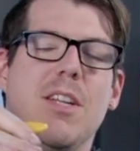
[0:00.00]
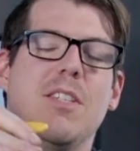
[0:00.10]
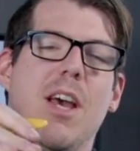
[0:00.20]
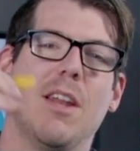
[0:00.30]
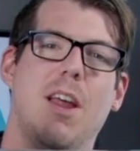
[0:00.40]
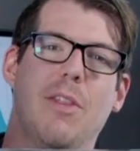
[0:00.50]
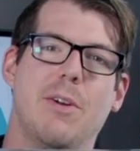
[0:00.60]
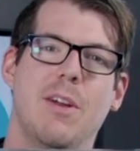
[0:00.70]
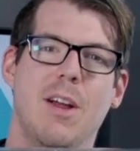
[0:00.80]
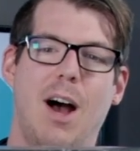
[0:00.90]
It is yet
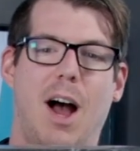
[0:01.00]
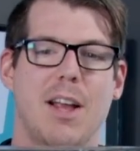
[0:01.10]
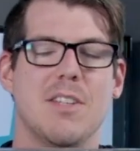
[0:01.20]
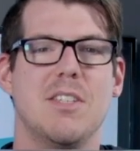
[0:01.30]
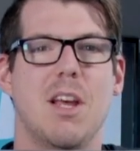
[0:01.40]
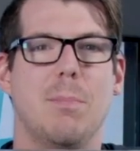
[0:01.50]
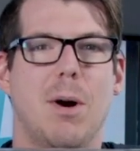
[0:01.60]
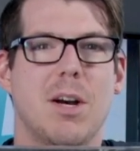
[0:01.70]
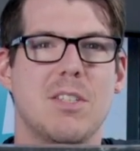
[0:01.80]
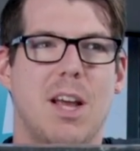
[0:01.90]
another ISC
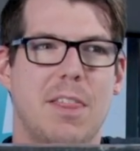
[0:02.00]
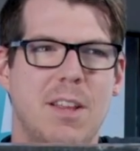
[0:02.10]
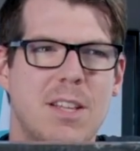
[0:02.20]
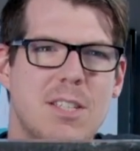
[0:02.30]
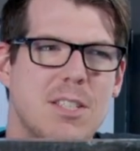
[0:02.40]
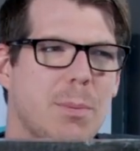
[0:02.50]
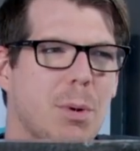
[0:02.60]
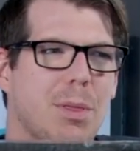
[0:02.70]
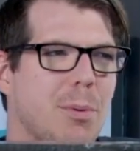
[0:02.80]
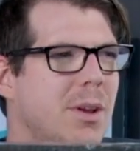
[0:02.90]
unboxing. I think this is
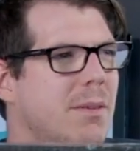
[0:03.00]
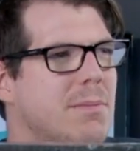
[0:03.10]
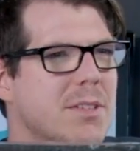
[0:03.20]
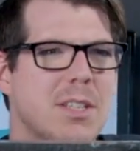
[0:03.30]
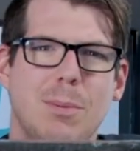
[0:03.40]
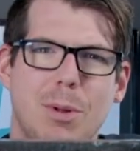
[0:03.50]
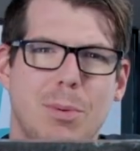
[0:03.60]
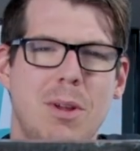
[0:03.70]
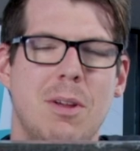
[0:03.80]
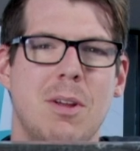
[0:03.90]
number 3. Is it number
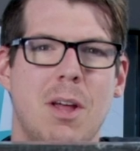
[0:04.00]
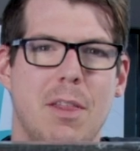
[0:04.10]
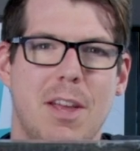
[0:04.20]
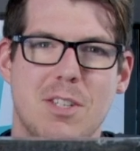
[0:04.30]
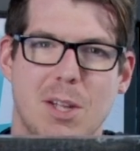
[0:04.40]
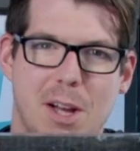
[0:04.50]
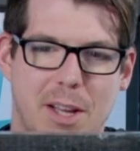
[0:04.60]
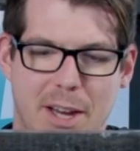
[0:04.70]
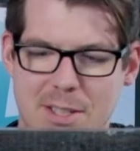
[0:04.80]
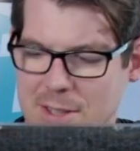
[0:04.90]
3? Thanks a lot,
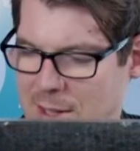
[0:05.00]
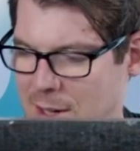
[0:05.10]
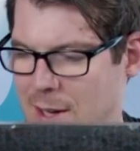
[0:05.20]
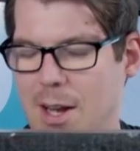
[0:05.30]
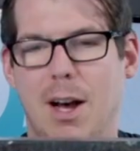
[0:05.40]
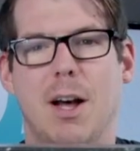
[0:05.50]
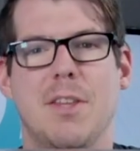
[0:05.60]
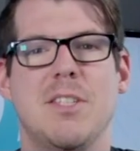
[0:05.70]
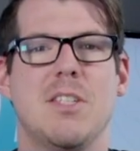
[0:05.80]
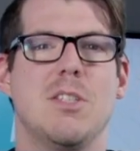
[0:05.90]
guys.
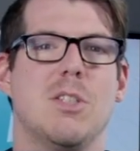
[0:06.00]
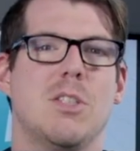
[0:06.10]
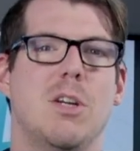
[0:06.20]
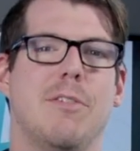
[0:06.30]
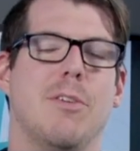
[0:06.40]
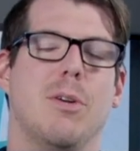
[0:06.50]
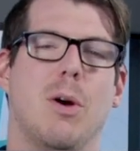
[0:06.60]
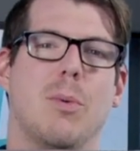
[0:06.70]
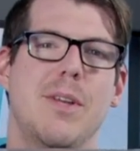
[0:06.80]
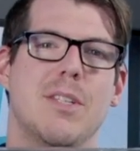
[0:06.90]
This isn't just here for
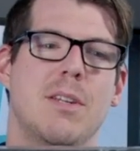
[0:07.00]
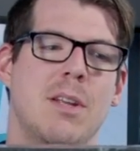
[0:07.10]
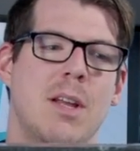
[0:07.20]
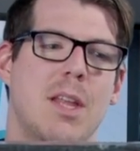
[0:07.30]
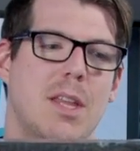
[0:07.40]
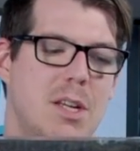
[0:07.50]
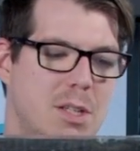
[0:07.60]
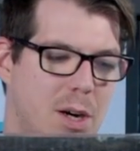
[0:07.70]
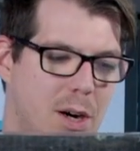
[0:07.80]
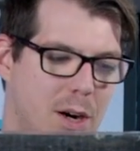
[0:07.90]
no reason.
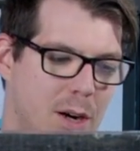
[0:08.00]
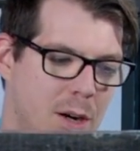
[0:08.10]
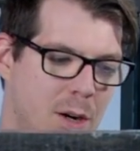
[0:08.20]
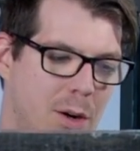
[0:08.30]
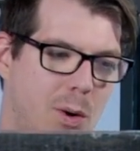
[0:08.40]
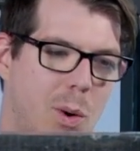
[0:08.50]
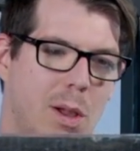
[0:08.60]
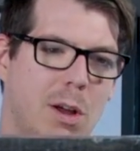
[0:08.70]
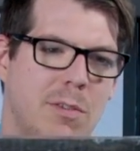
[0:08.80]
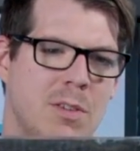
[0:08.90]
These are
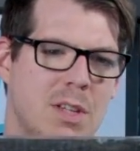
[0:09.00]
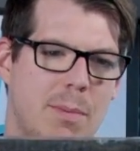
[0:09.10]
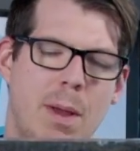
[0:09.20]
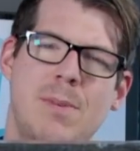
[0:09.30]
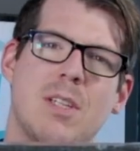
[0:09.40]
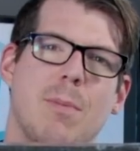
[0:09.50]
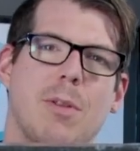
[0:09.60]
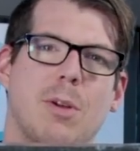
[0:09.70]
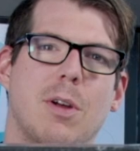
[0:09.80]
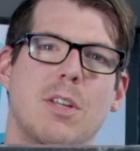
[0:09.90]
coilovers and maybe some
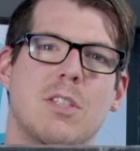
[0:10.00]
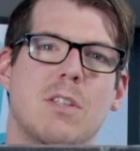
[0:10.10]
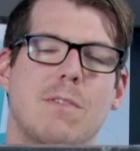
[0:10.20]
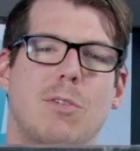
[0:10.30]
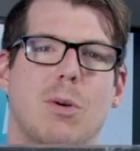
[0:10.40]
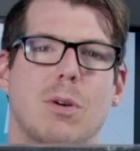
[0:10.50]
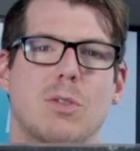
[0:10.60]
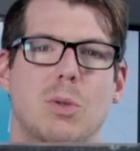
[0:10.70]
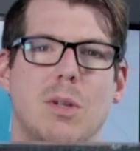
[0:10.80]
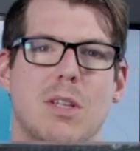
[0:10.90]
other goodies for
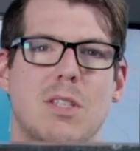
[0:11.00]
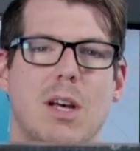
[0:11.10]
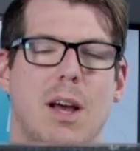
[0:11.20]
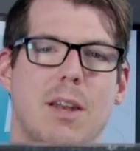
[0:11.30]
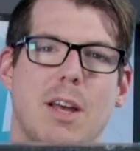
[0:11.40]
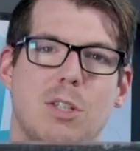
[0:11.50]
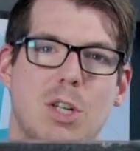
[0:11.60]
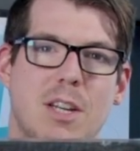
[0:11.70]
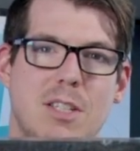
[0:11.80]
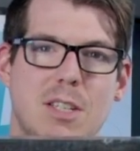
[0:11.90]
Julia's Hyundai
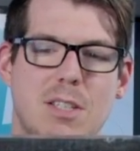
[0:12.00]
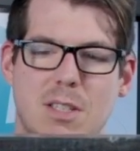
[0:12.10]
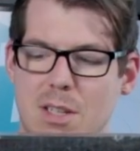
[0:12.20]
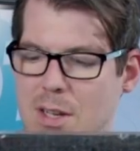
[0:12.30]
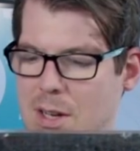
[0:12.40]
Genesis.